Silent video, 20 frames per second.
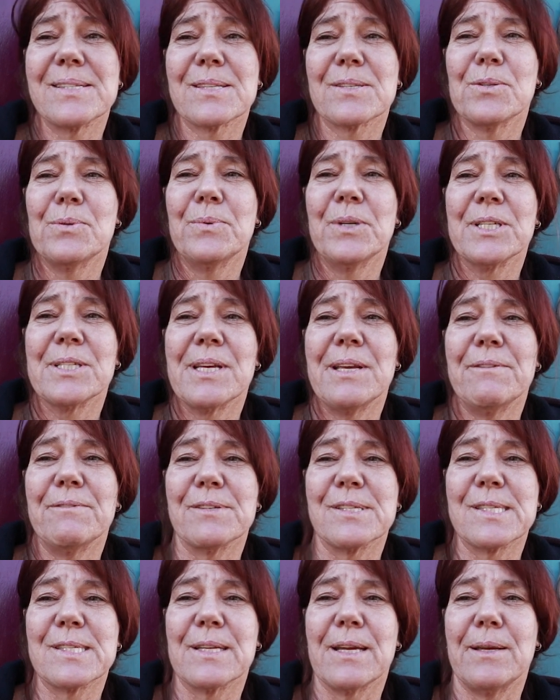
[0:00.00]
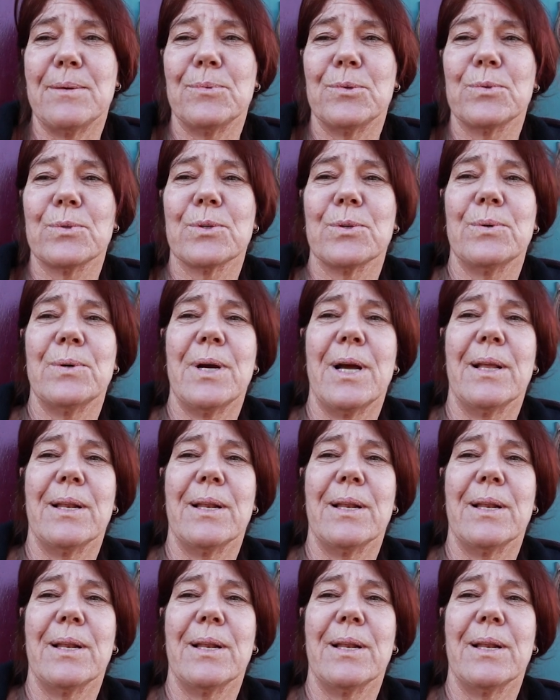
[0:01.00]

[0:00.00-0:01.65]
still want to have a stable door.